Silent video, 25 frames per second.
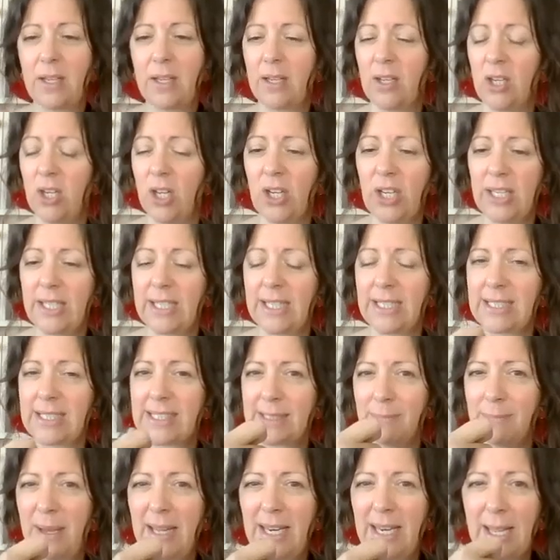look at it,
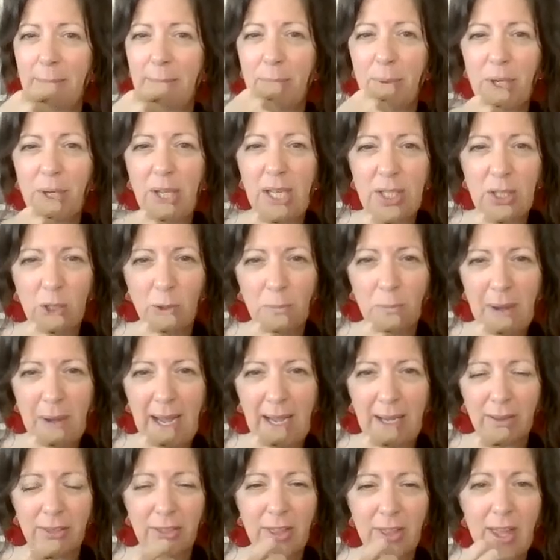smell it, put it in your
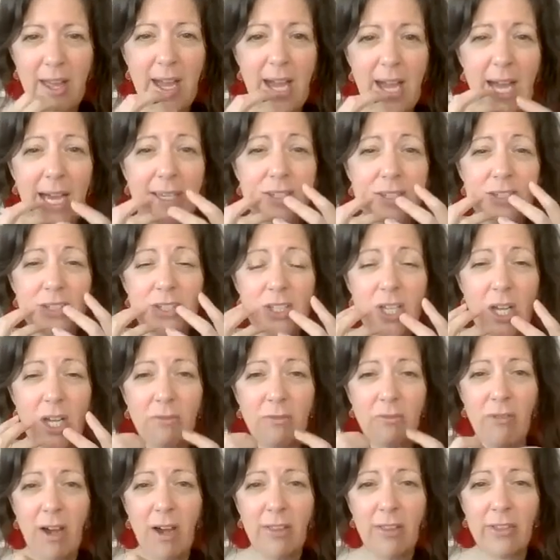mouth, and
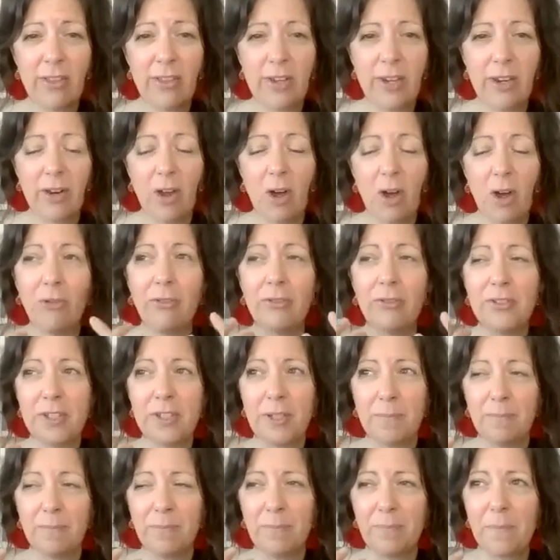rather than
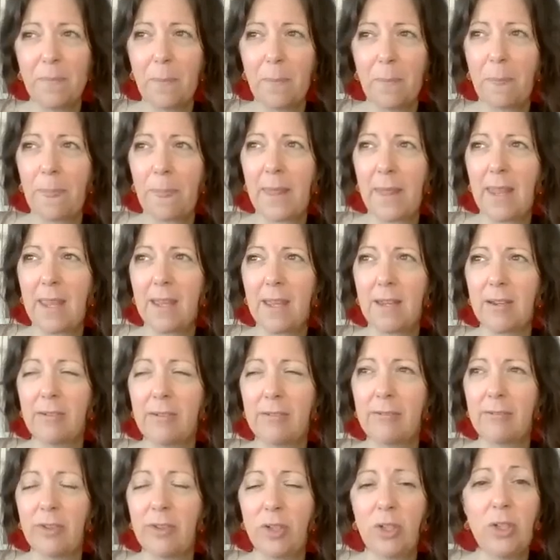often
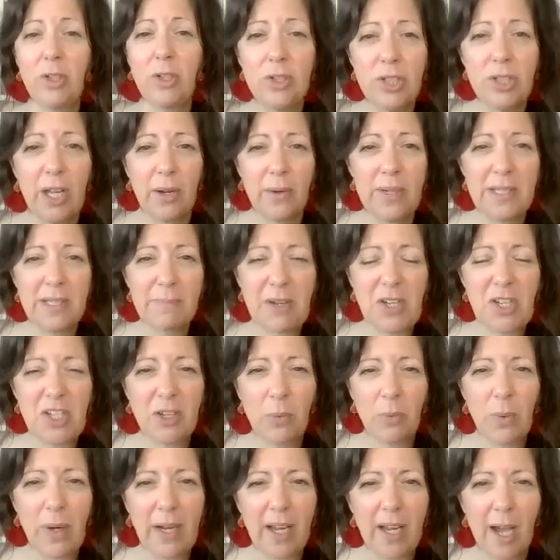food, you know, especially
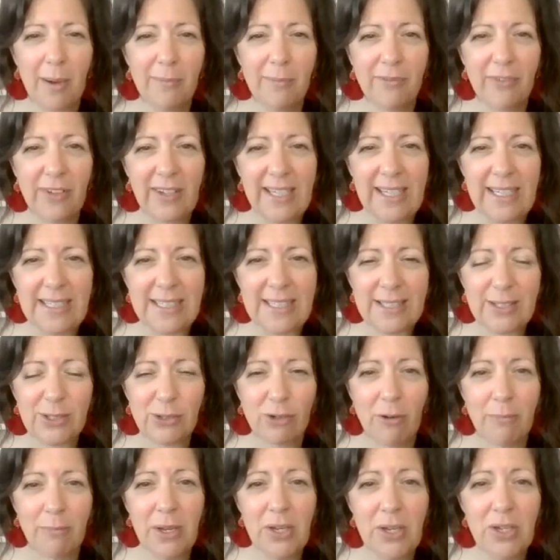if we're comfort eaters or
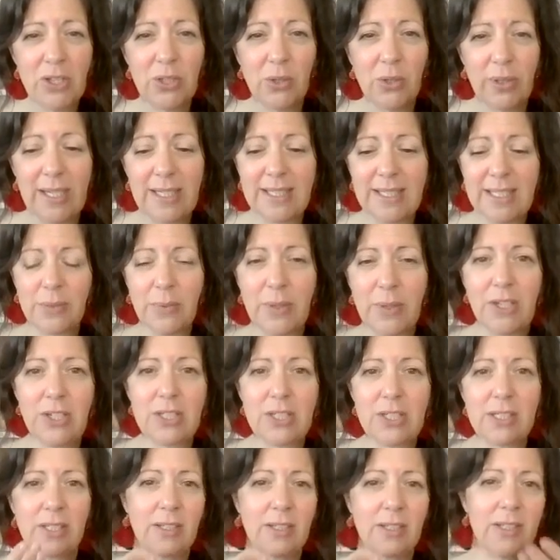emotional eaters, we can
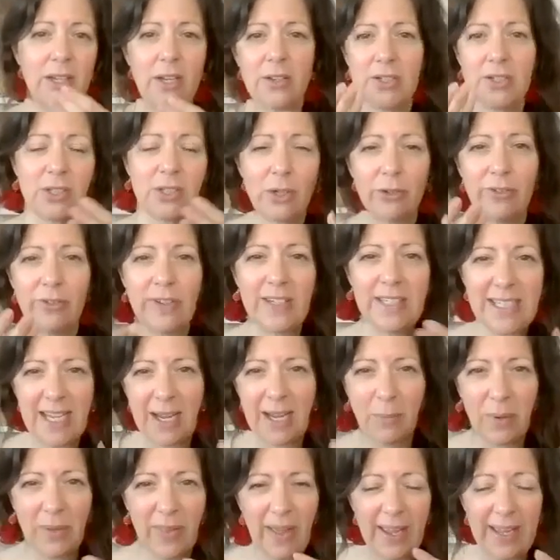just, you know, scoff it
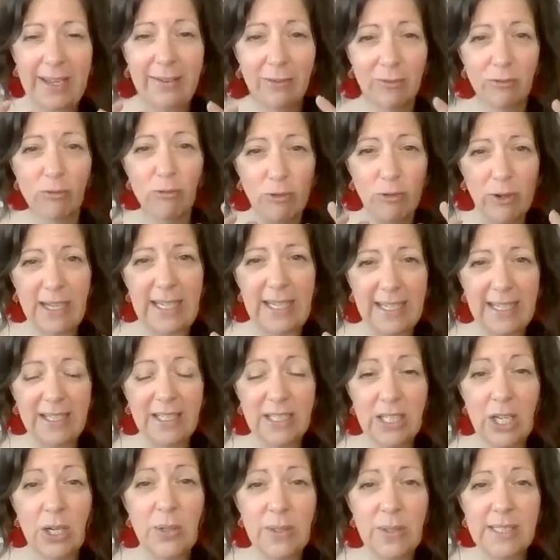down without even really
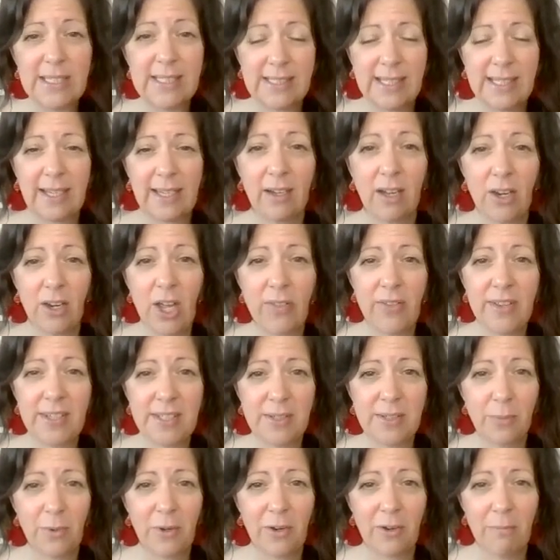noticing. I know this
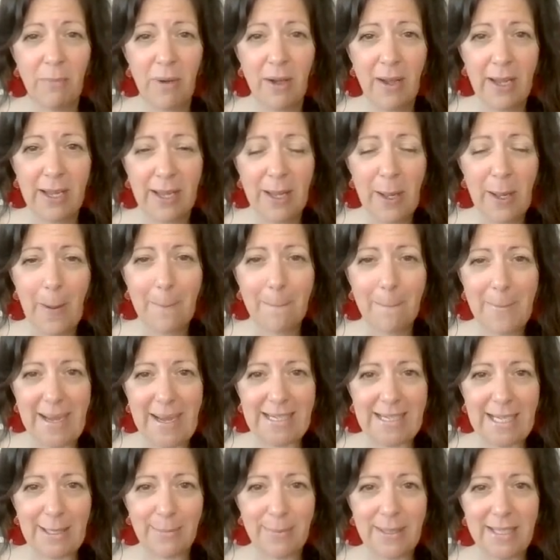is one of my
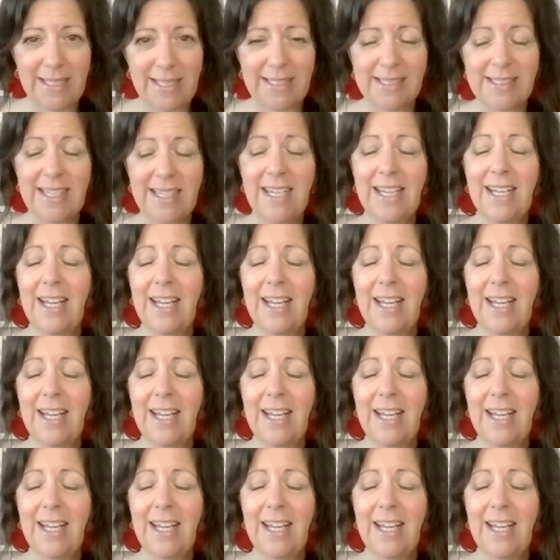bad habits,